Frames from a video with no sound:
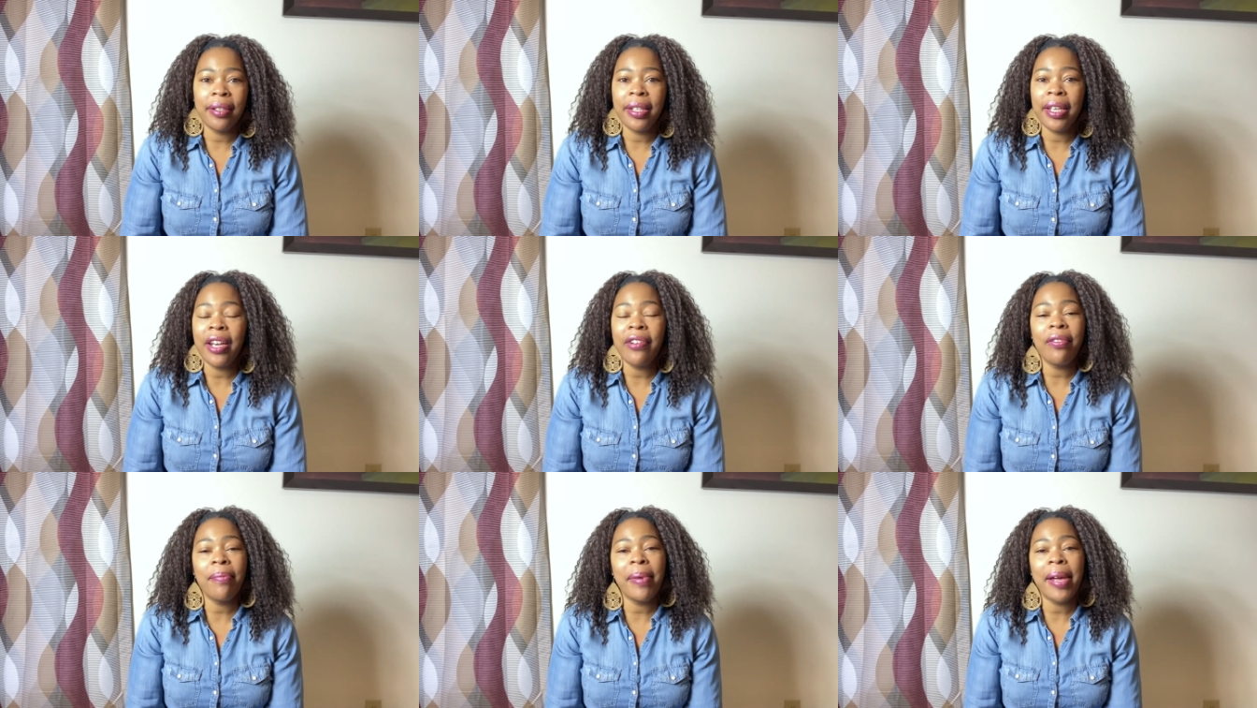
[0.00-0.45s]

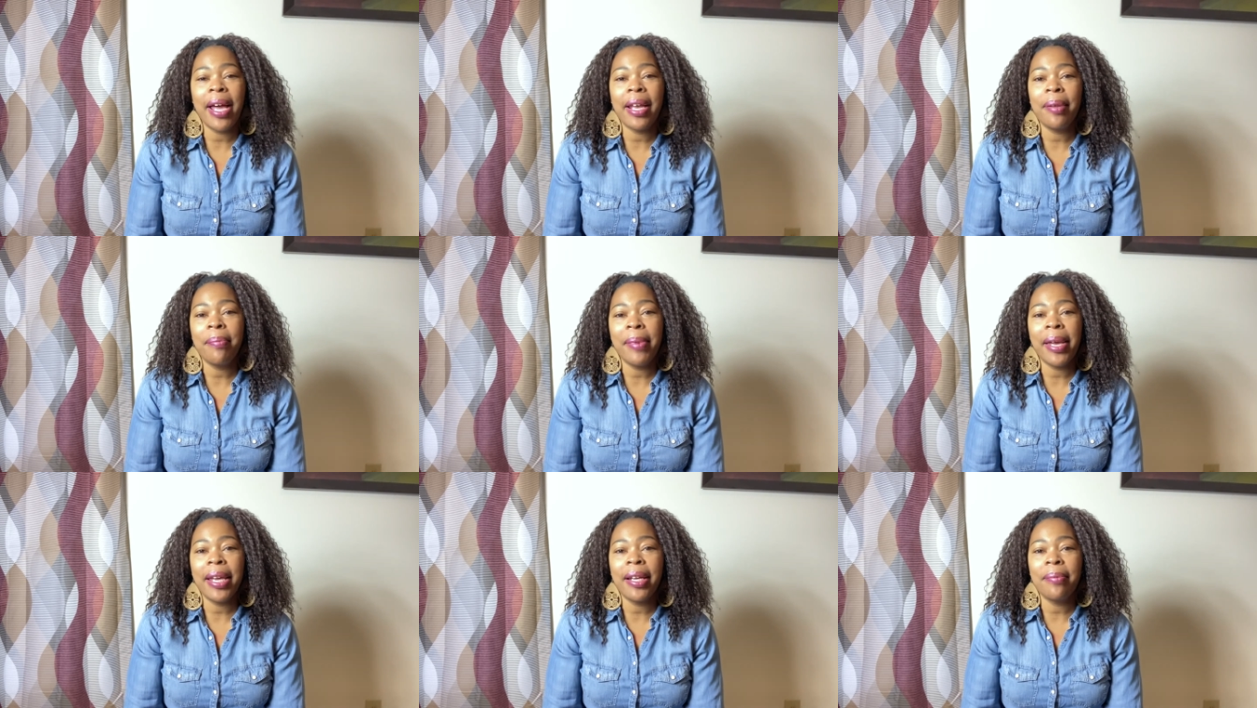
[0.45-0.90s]
Everybody
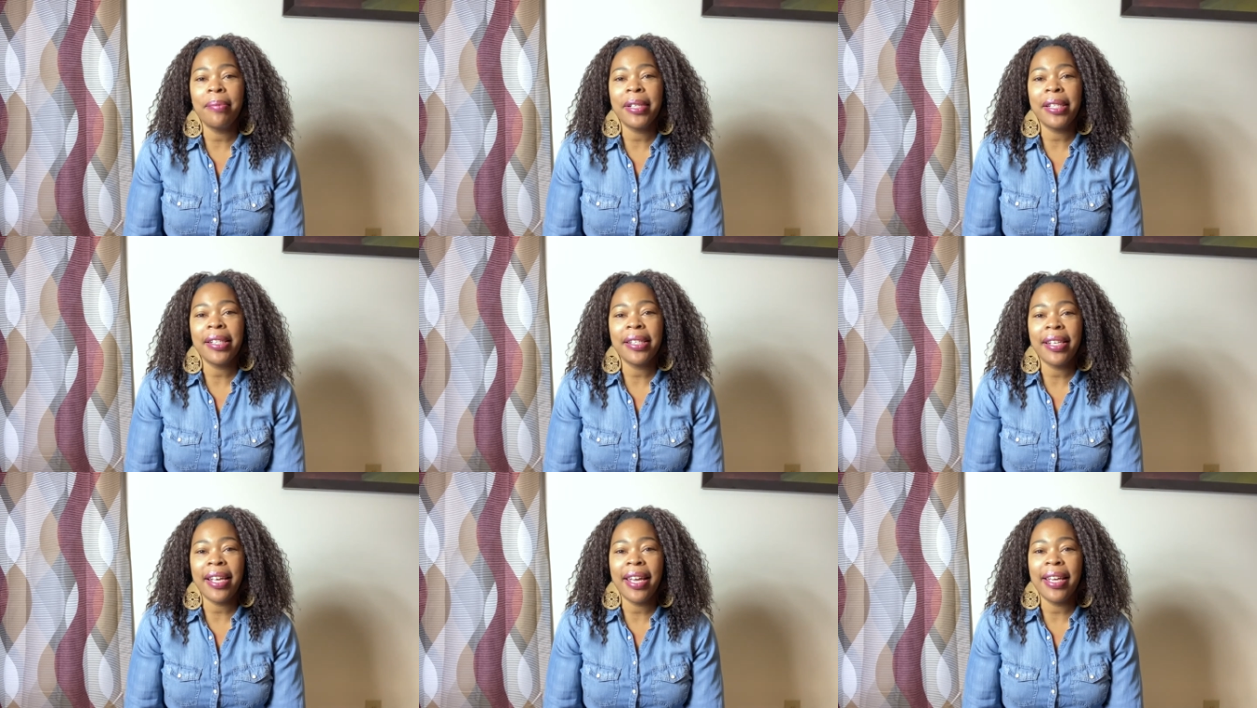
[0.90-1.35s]
make
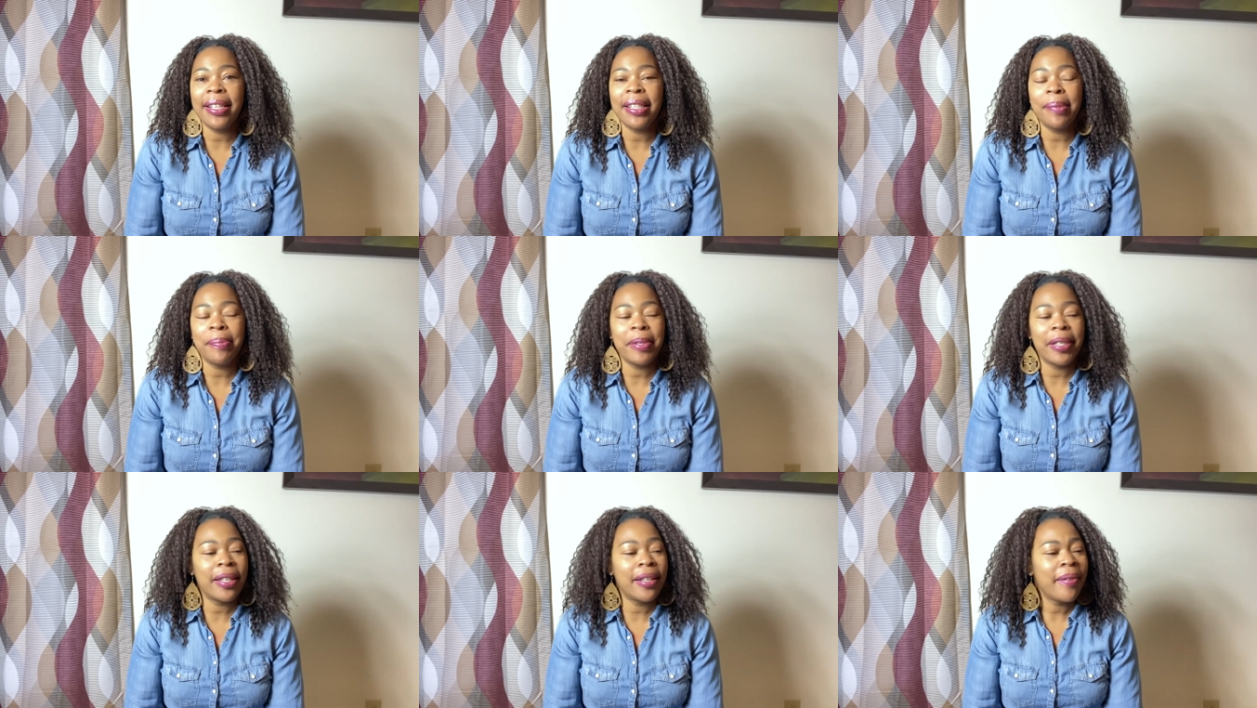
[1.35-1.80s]
mistakes,
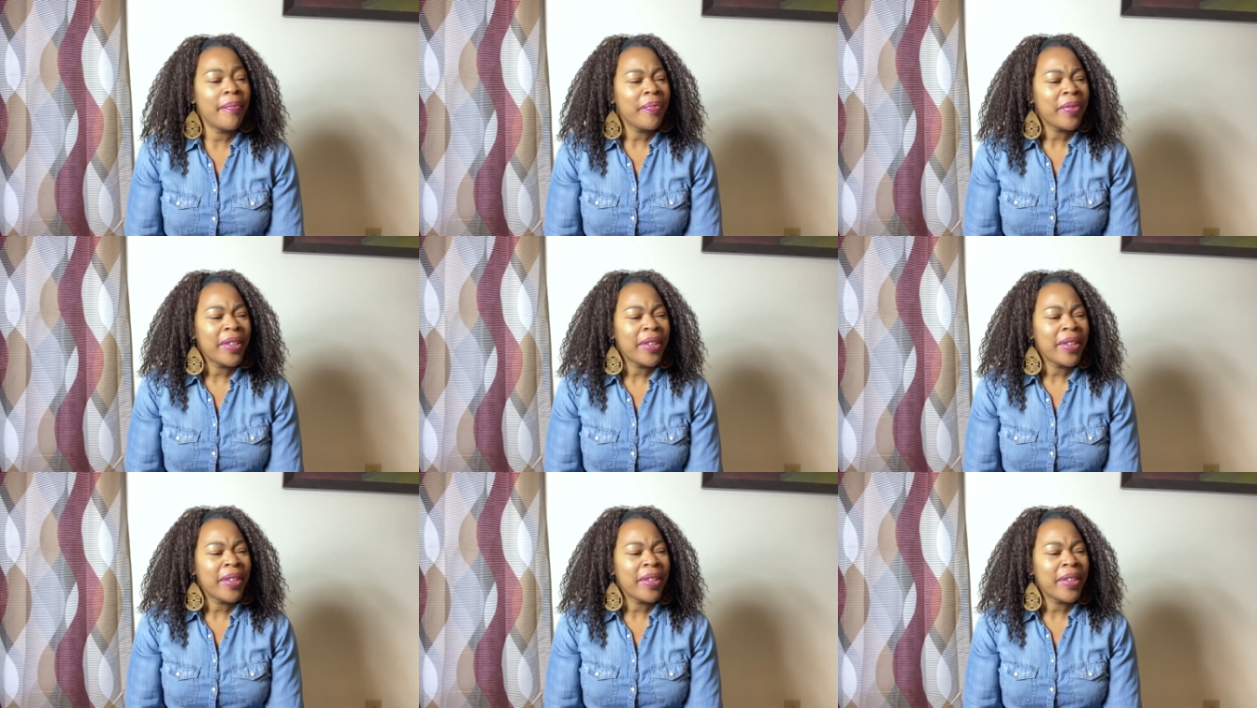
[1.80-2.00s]
but